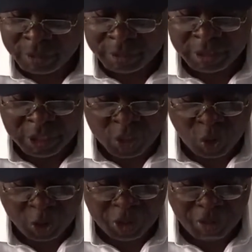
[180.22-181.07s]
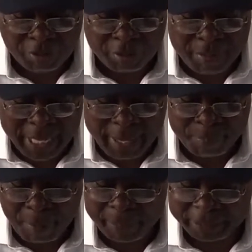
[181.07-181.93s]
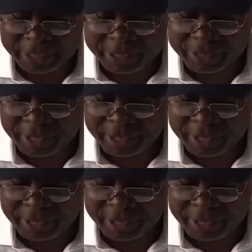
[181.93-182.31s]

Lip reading: The destruction of the remaining properties